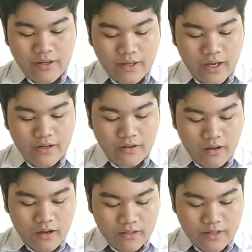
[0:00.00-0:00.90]
can
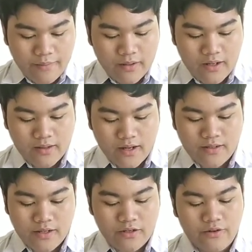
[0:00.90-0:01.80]
cause a
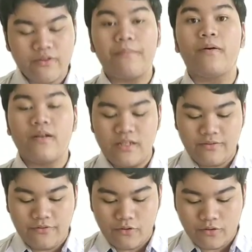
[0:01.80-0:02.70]
militarization of the
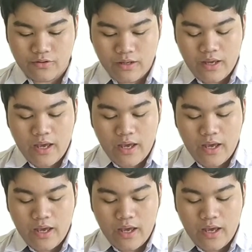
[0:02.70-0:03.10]
police force